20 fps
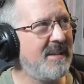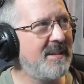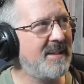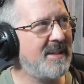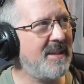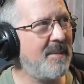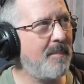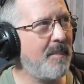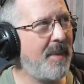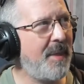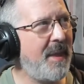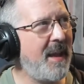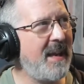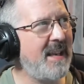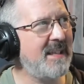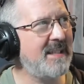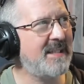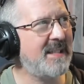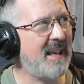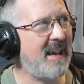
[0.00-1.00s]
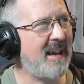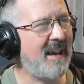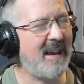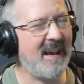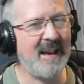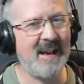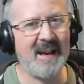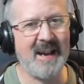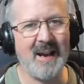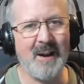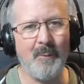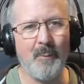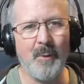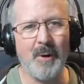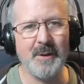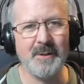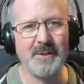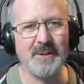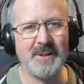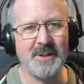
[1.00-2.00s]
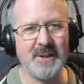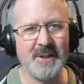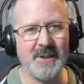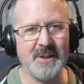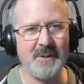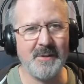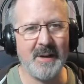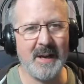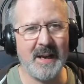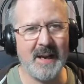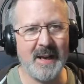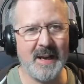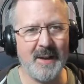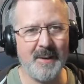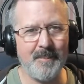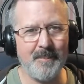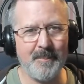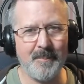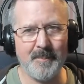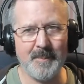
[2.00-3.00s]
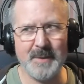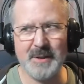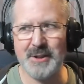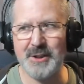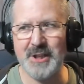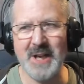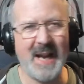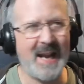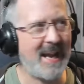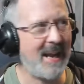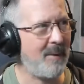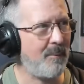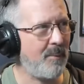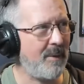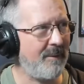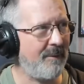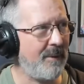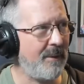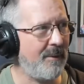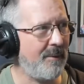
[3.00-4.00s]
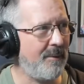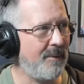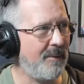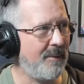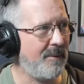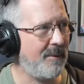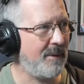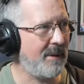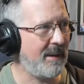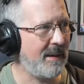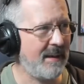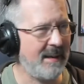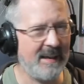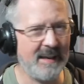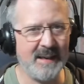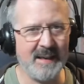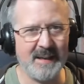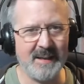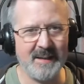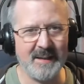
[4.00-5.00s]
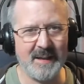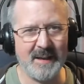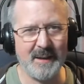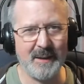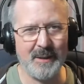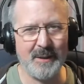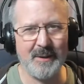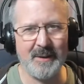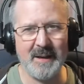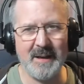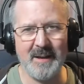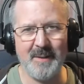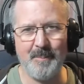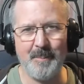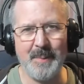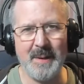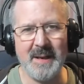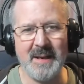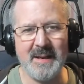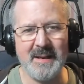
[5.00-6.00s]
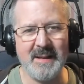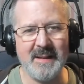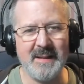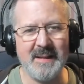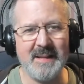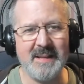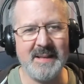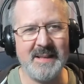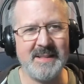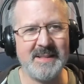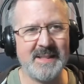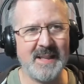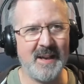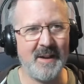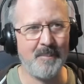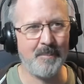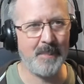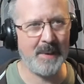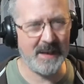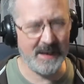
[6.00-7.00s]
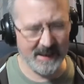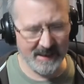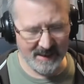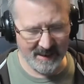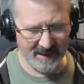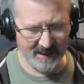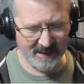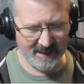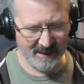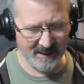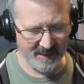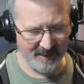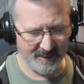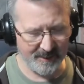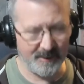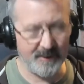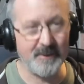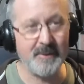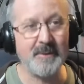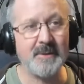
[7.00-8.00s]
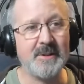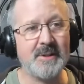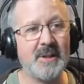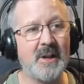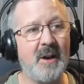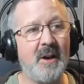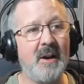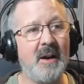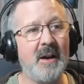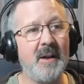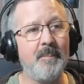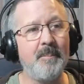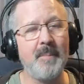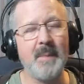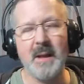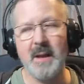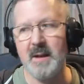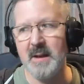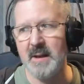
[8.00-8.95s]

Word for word: some things that I I want to um, share with you all, and I thought it'd be this would be a, a good time.